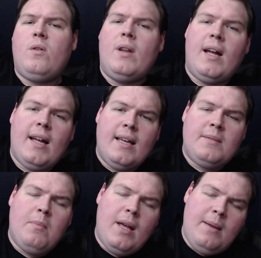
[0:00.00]
What's going on,
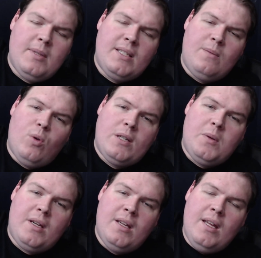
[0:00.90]
guys? My name is Tim
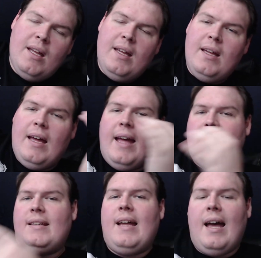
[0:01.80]
Ruswick,
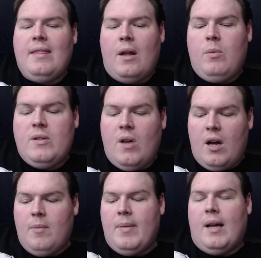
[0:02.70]
and today I thought we'd
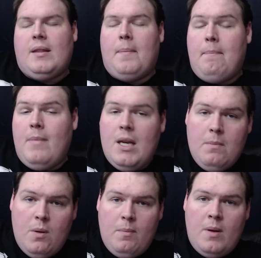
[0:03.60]
talk about the
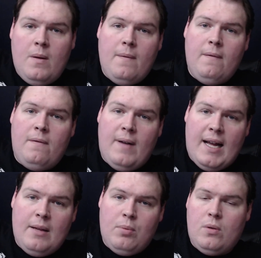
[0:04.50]
minimum
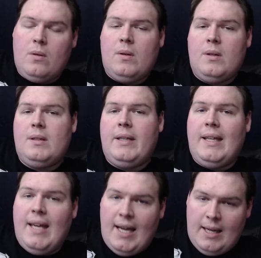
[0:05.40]
viable
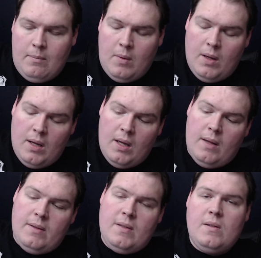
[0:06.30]
game.
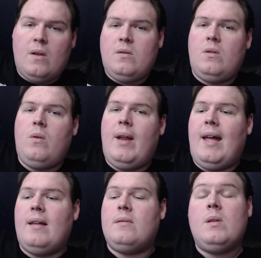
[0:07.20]
Uh, this is also known
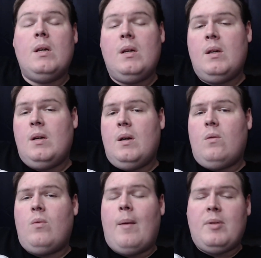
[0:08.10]
as
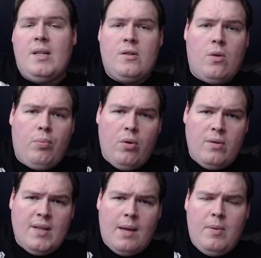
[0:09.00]
rapid digital
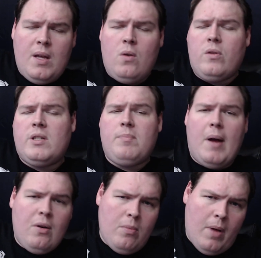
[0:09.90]
prototyping or the
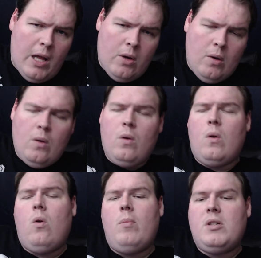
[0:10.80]
spiral model
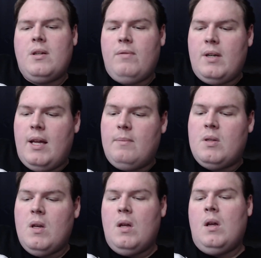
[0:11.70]
or a whole bunch of different
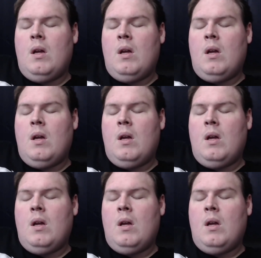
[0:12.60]
names.